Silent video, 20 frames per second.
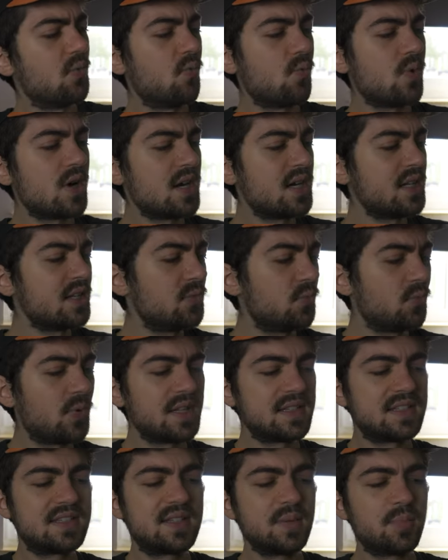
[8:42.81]
one.
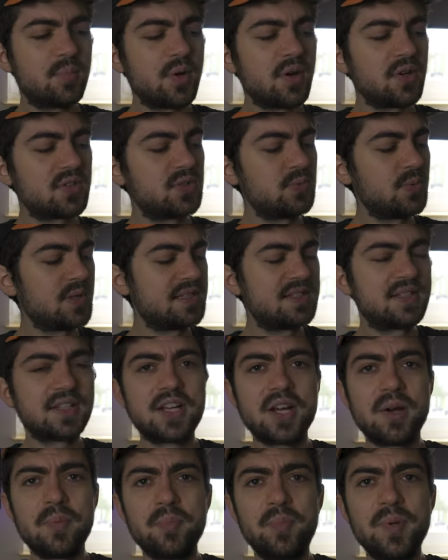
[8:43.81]
What's the box? What's the
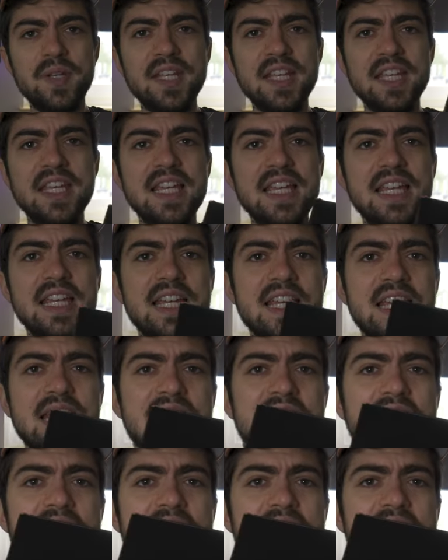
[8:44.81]
company?